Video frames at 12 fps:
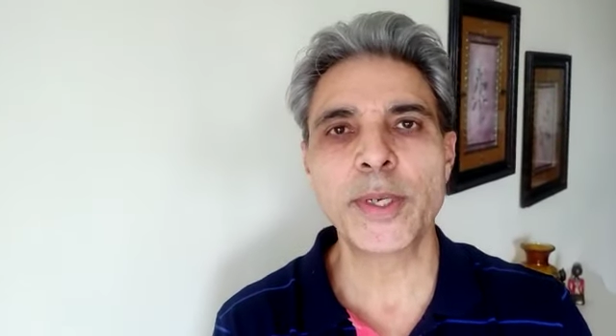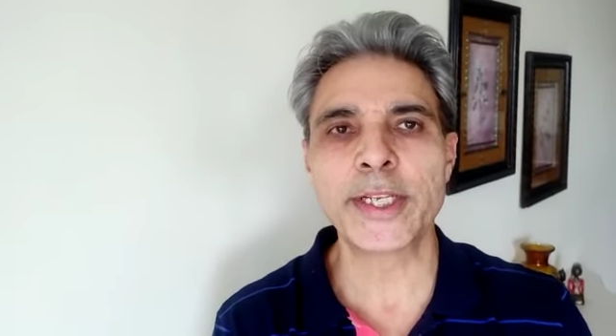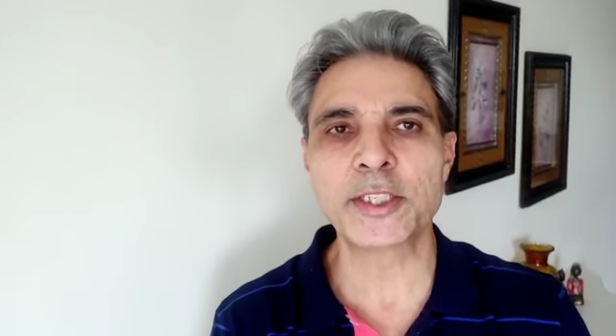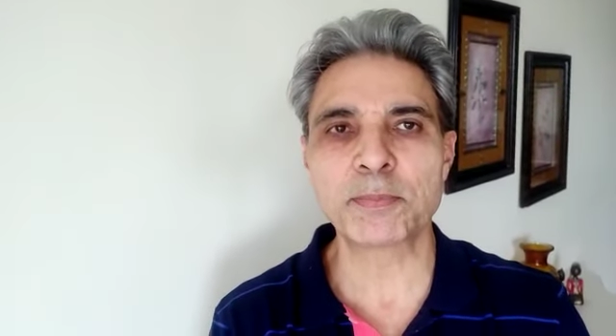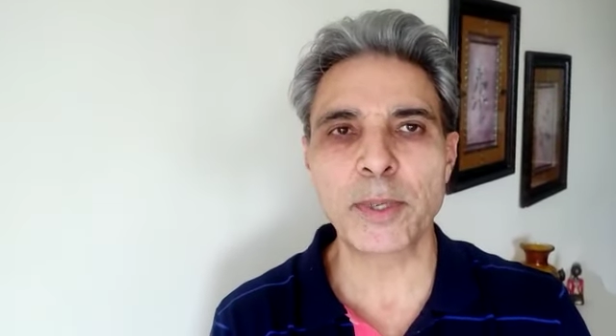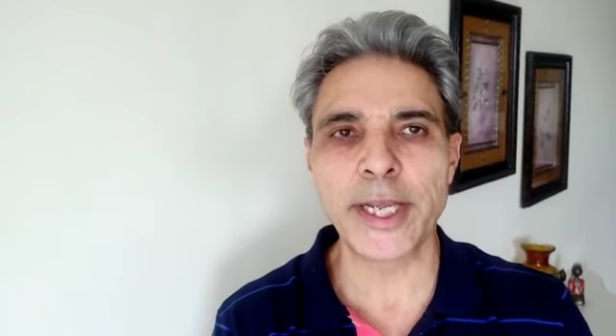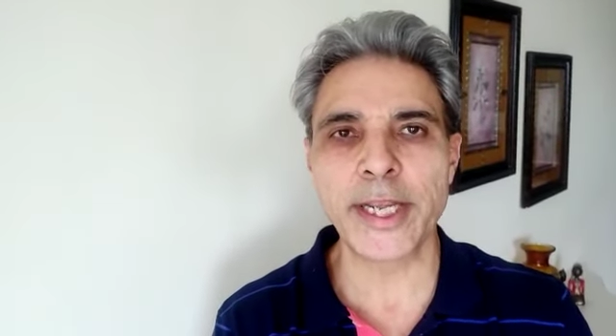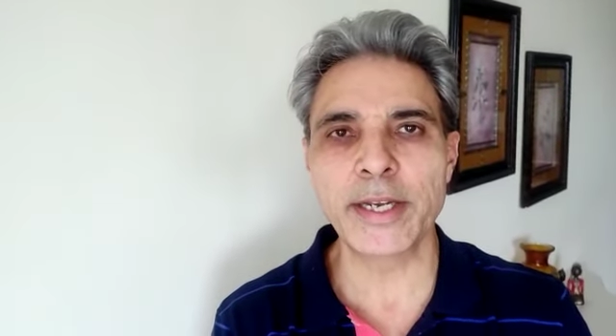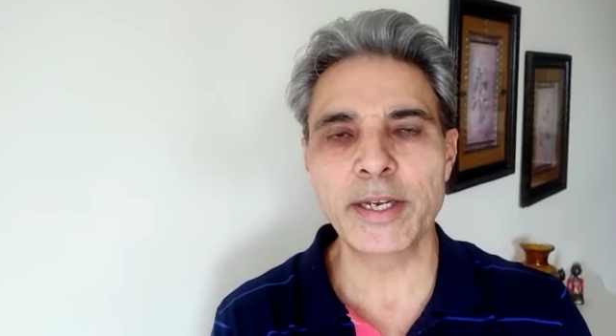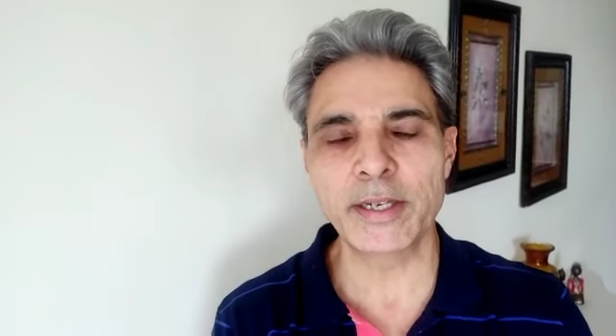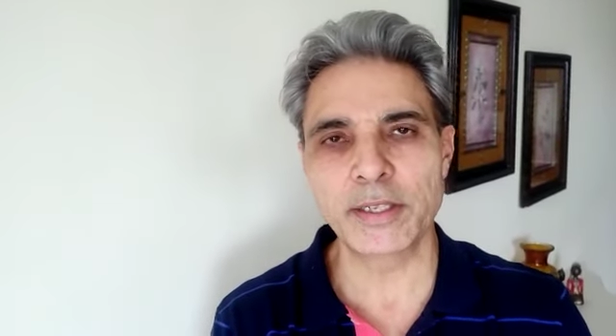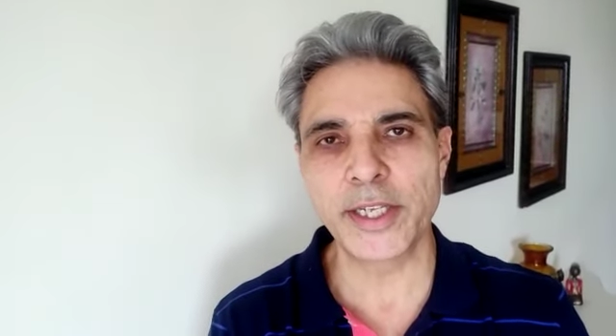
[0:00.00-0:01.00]

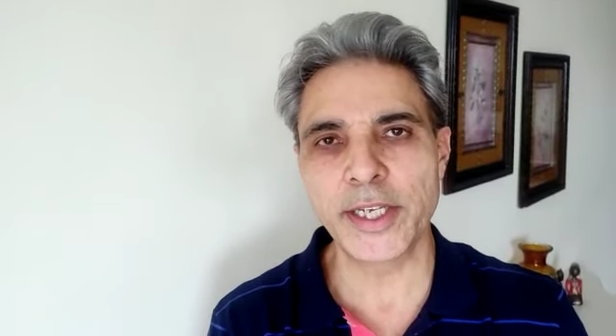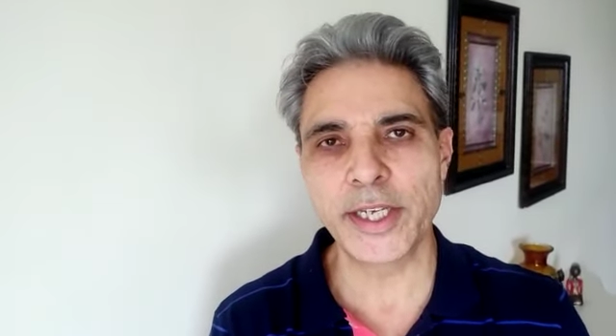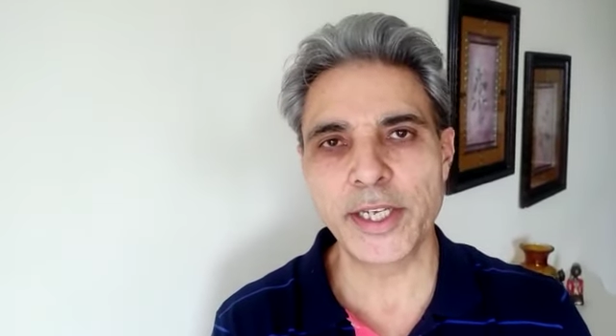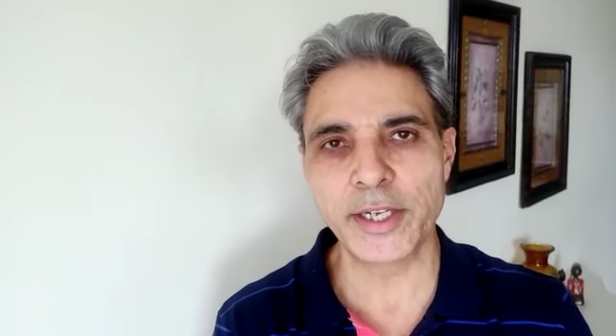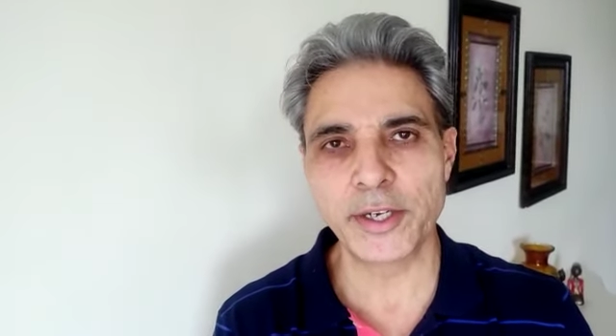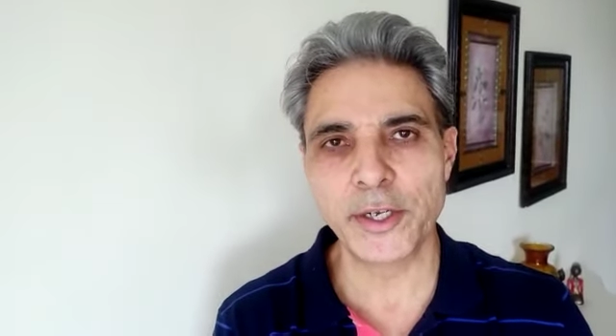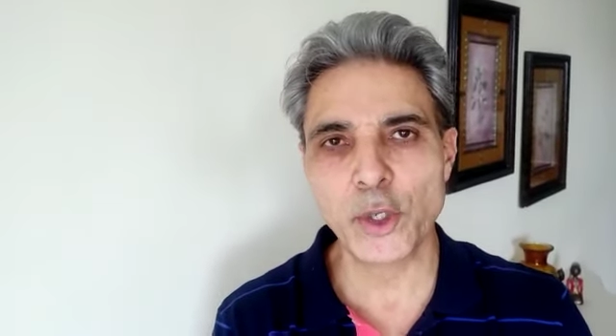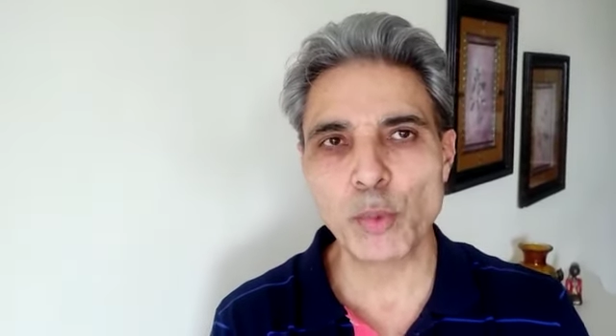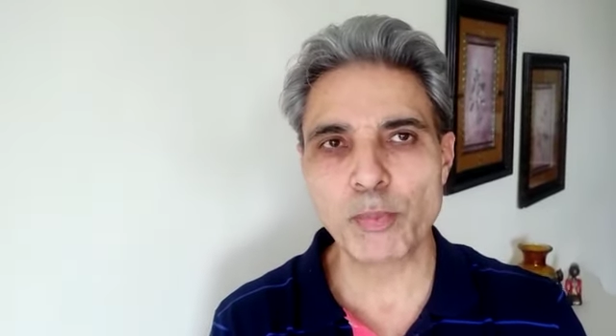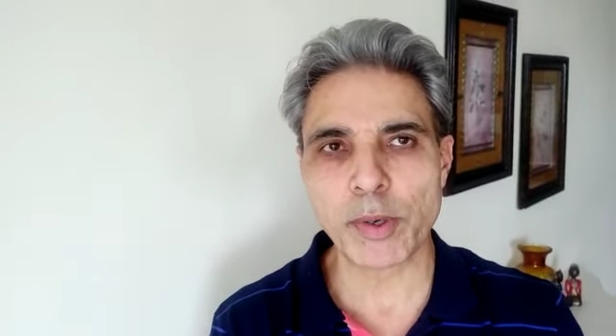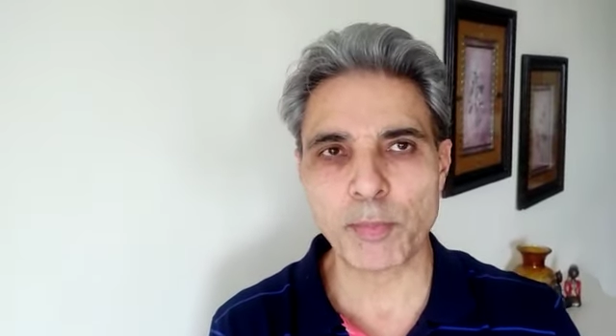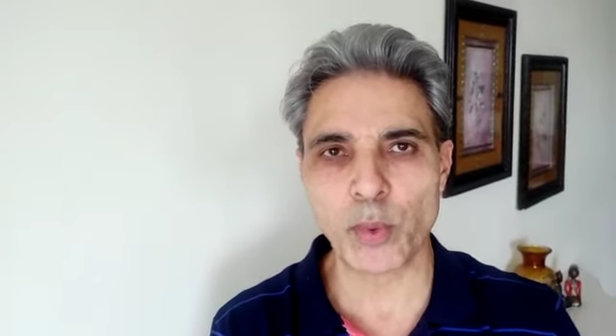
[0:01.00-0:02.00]
explain the
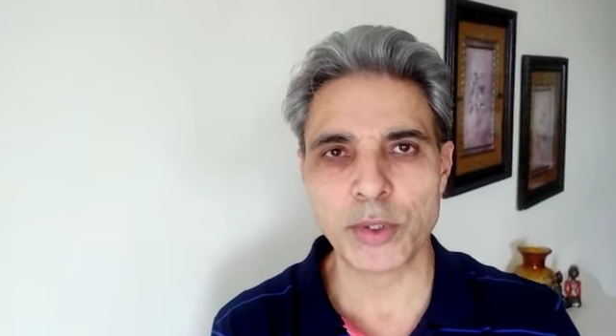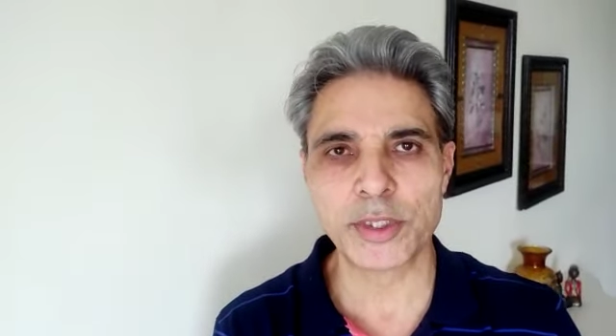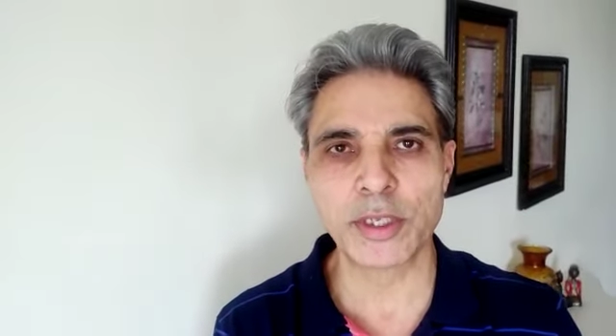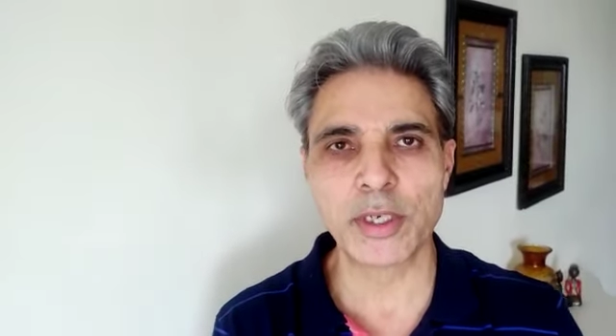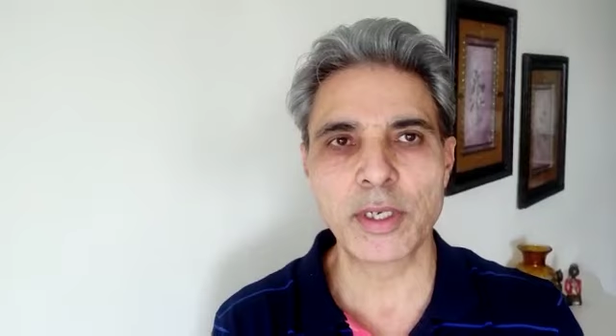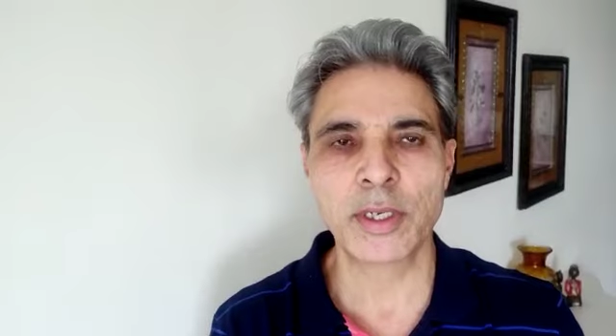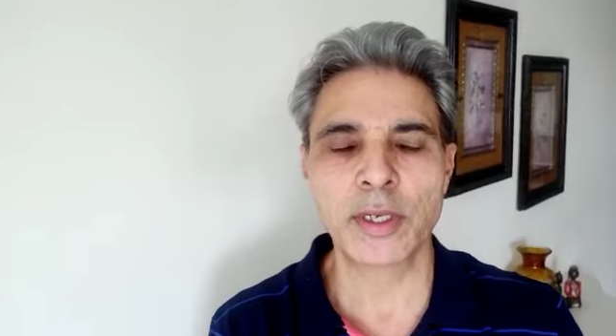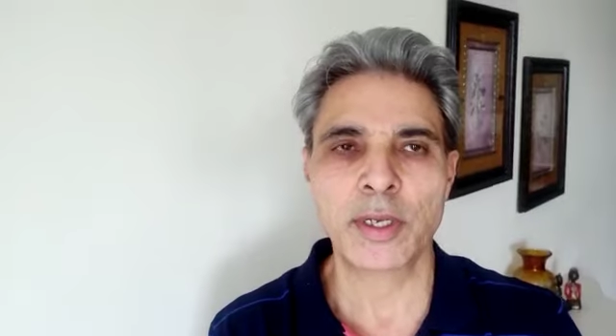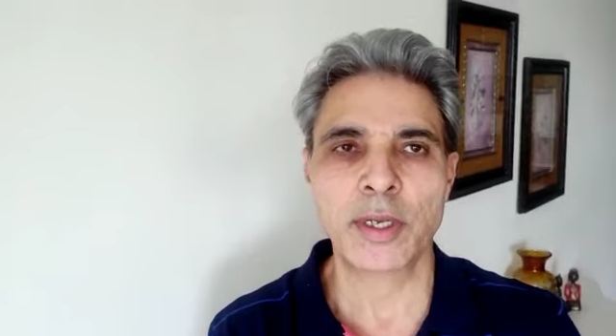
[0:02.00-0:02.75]
new proposal